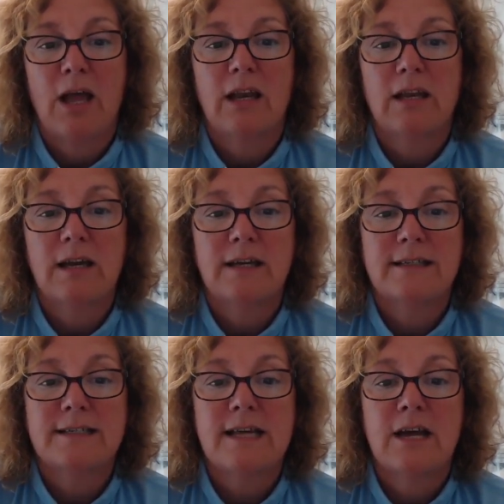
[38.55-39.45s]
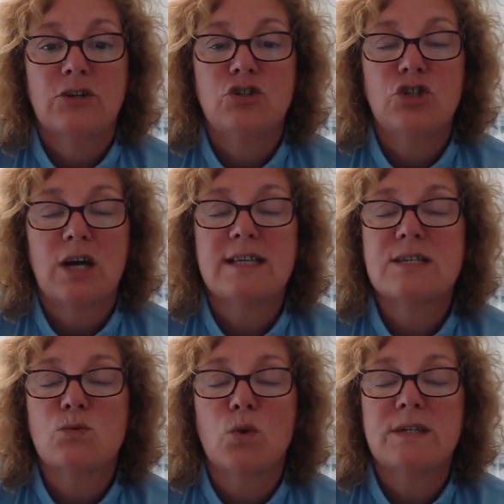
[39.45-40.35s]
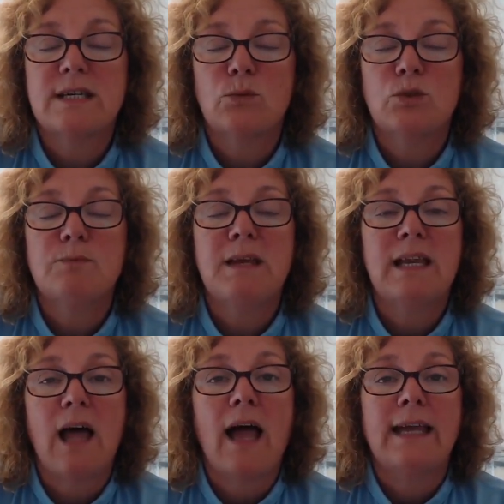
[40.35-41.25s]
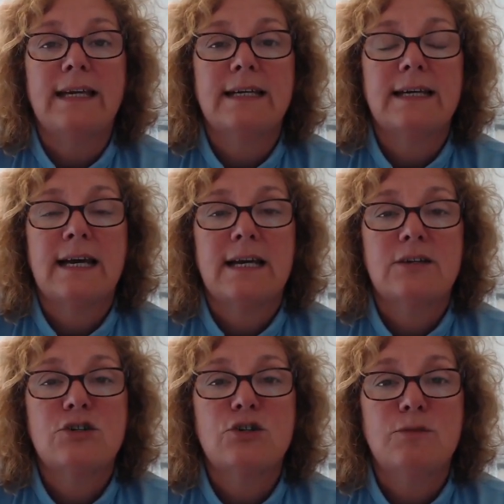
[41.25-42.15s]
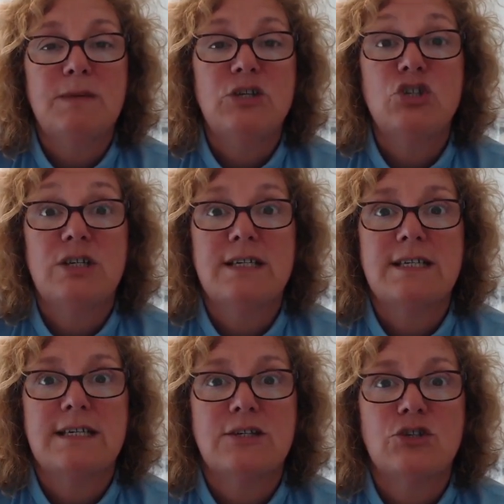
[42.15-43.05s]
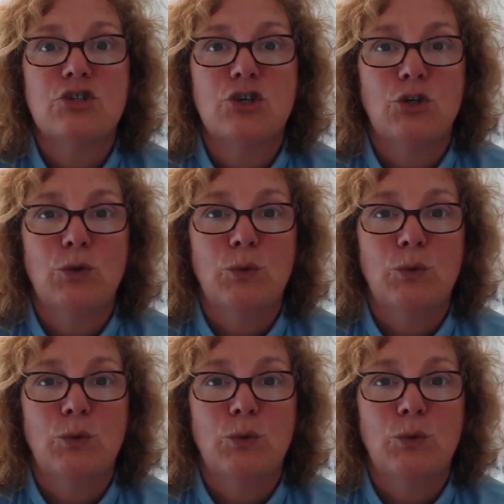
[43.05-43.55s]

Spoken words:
learned just what it would be like to be cheated too.